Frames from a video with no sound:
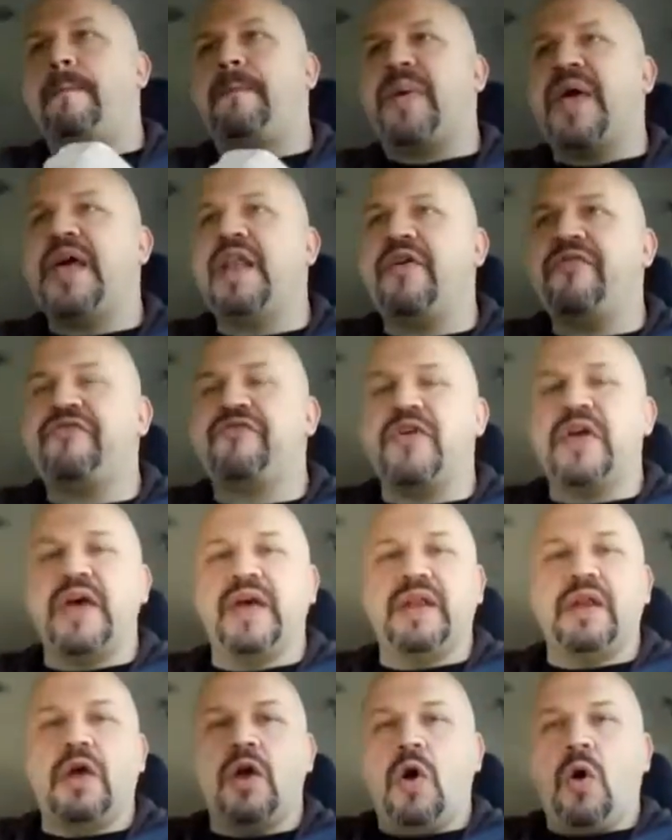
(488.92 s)

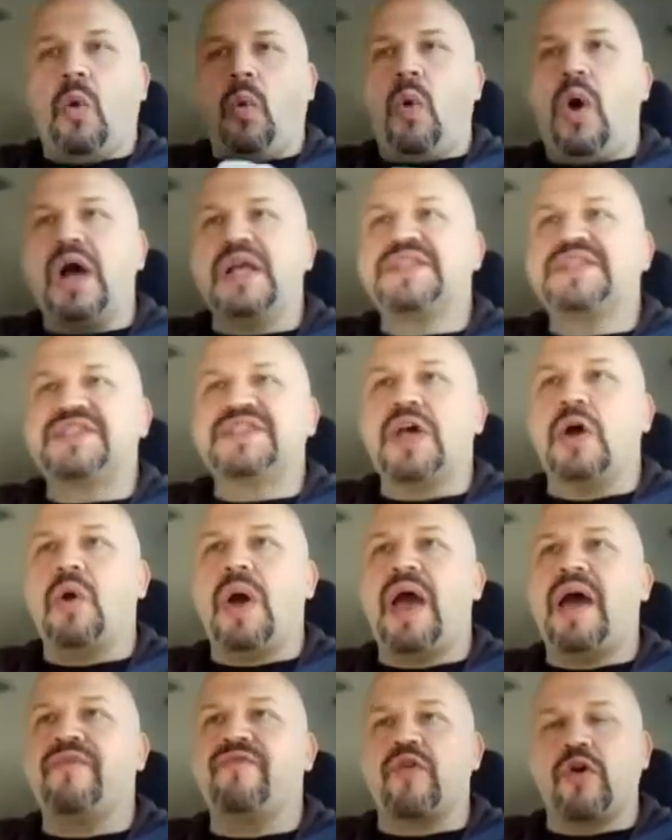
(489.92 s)
benefit
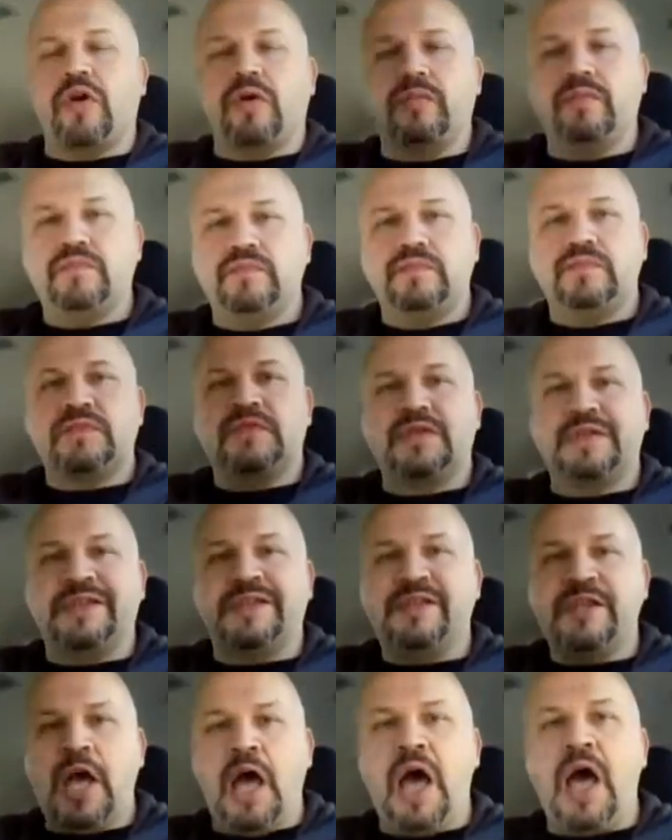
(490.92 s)
whatsoever.
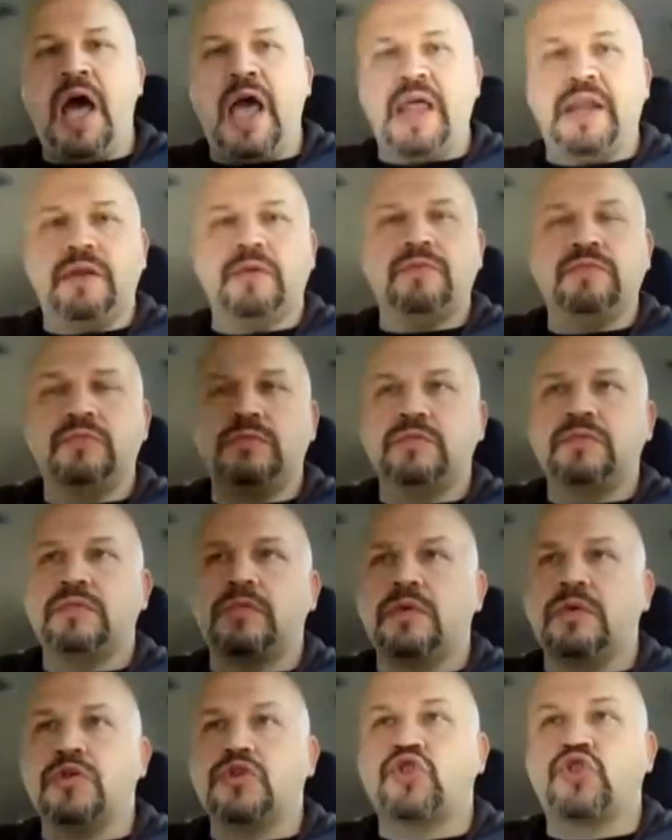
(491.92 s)
None.
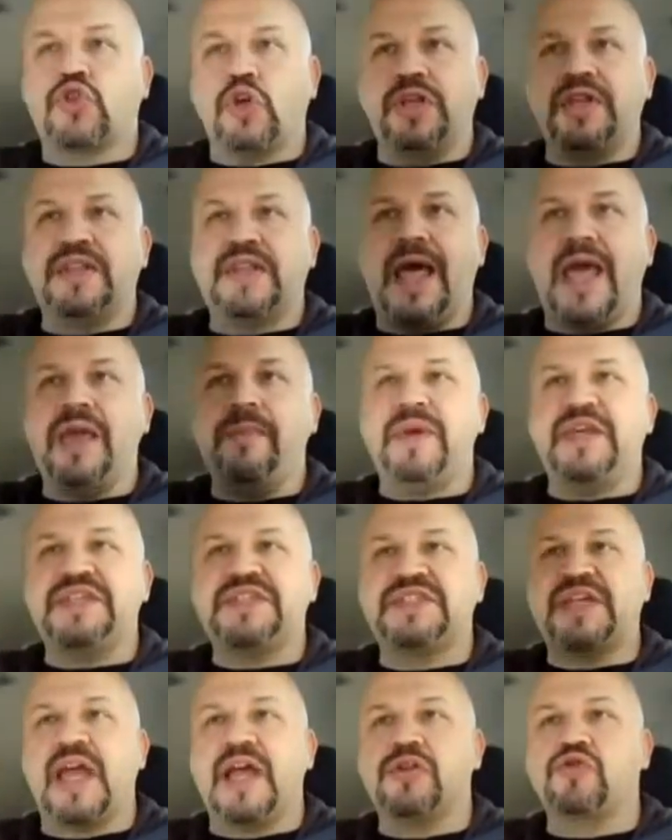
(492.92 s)
Shouldn't they be
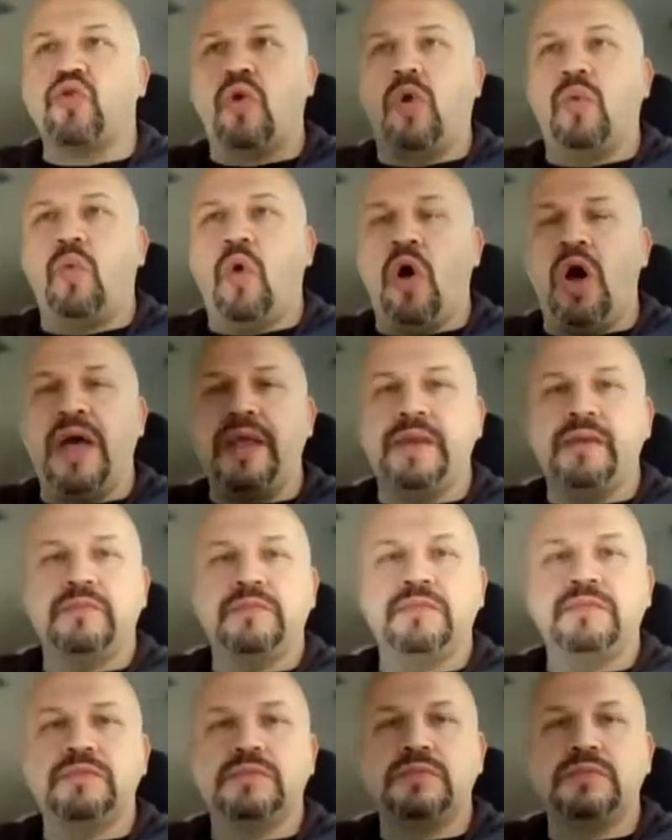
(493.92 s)
Schedule 1?